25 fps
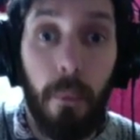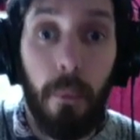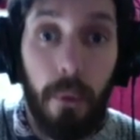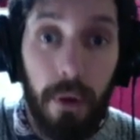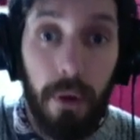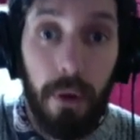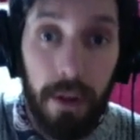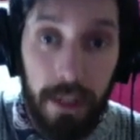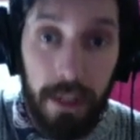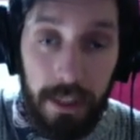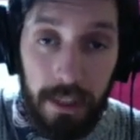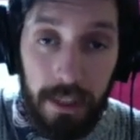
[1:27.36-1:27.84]

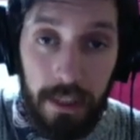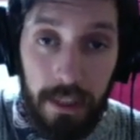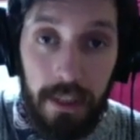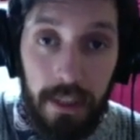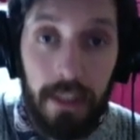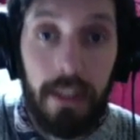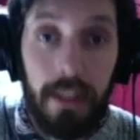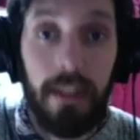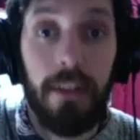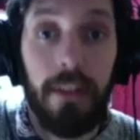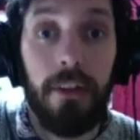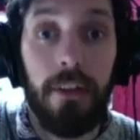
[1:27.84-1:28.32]

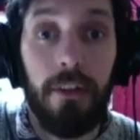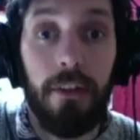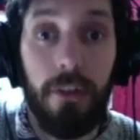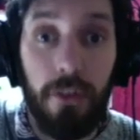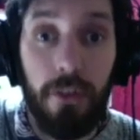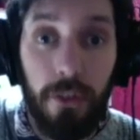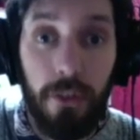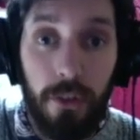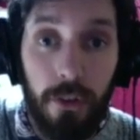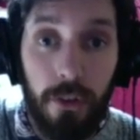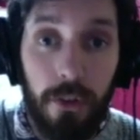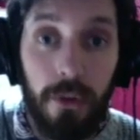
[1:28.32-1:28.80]
1,
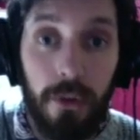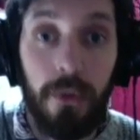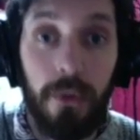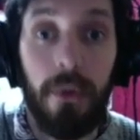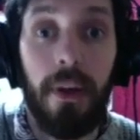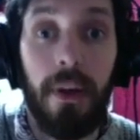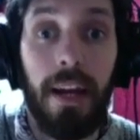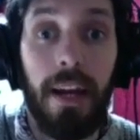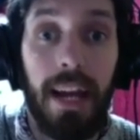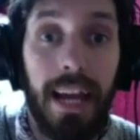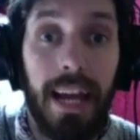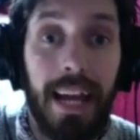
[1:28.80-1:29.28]
2
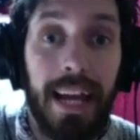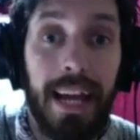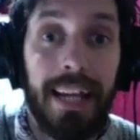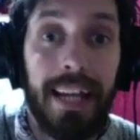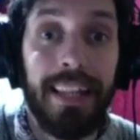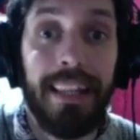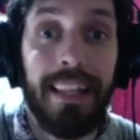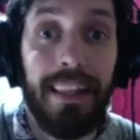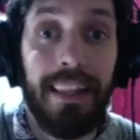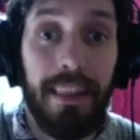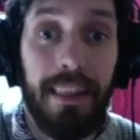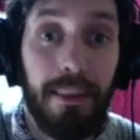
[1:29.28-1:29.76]

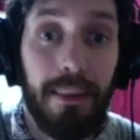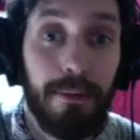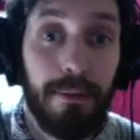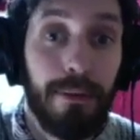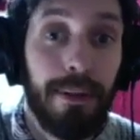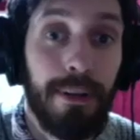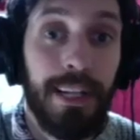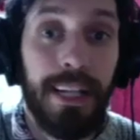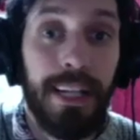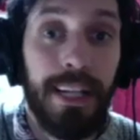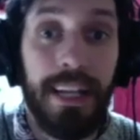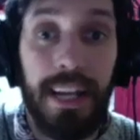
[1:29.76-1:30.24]
and
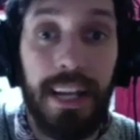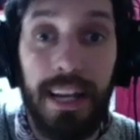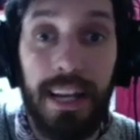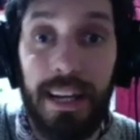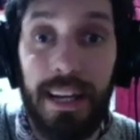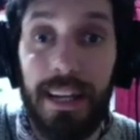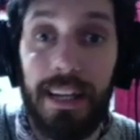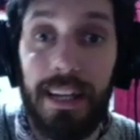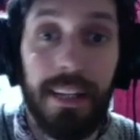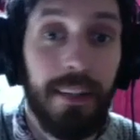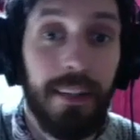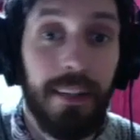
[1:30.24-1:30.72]
3
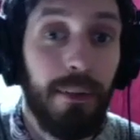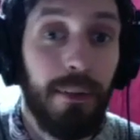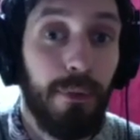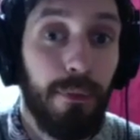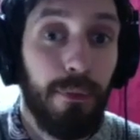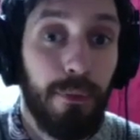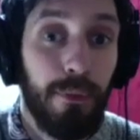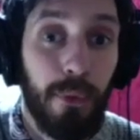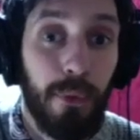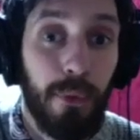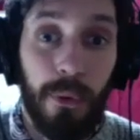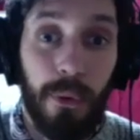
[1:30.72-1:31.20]
and
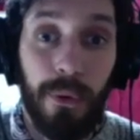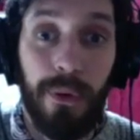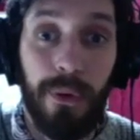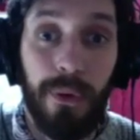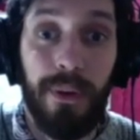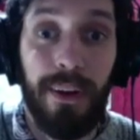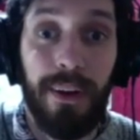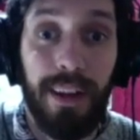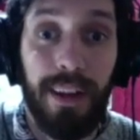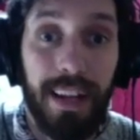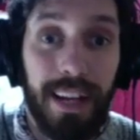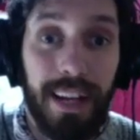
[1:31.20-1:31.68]
4
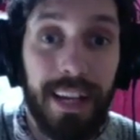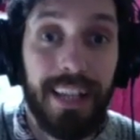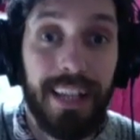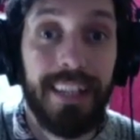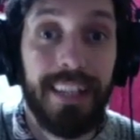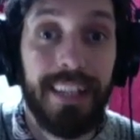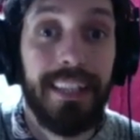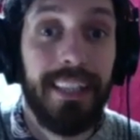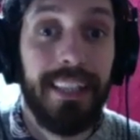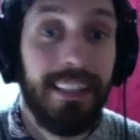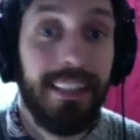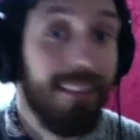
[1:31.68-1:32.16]

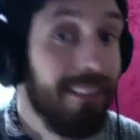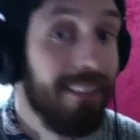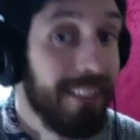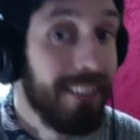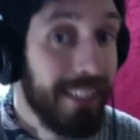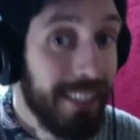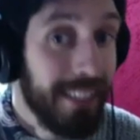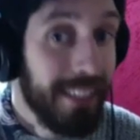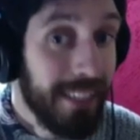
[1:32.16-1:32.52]
and D,